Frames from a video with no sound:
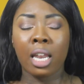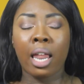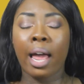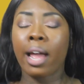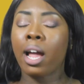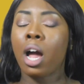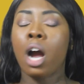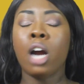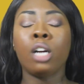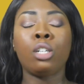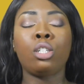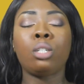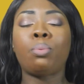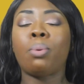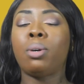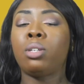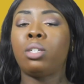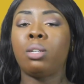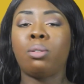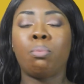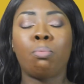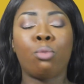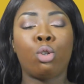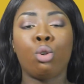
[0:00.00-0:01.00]
Like, aren't you
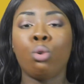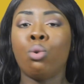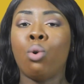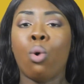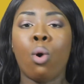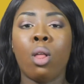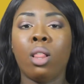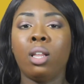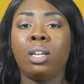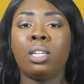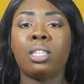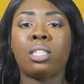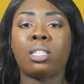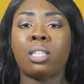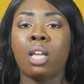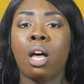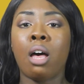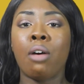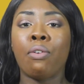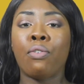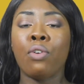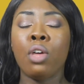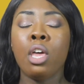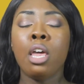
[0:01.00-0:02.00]
supposed to do all of this
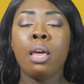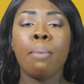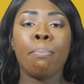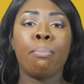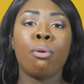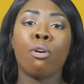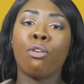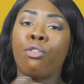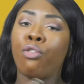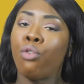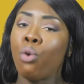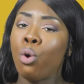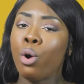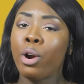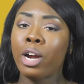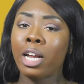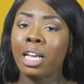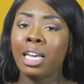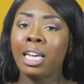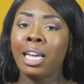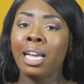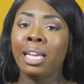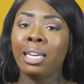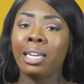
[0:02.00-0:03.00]
stuff
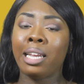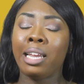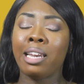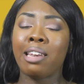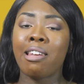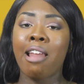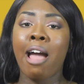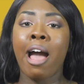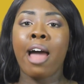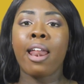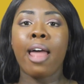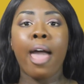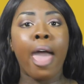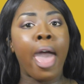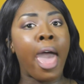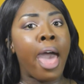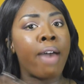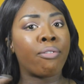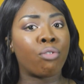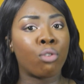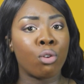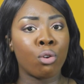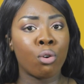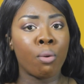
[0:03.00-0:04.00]
beforehand and not
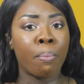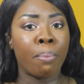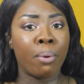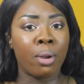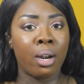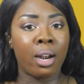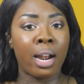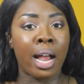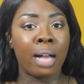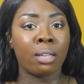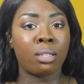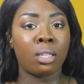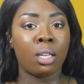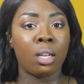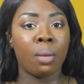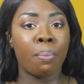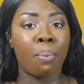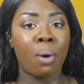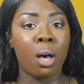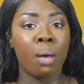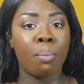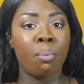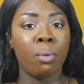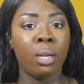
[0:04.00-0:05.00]
after you put it out to the
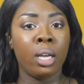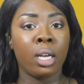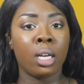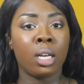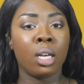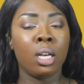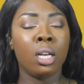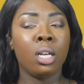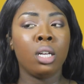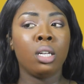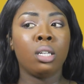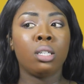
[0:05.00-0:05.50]
public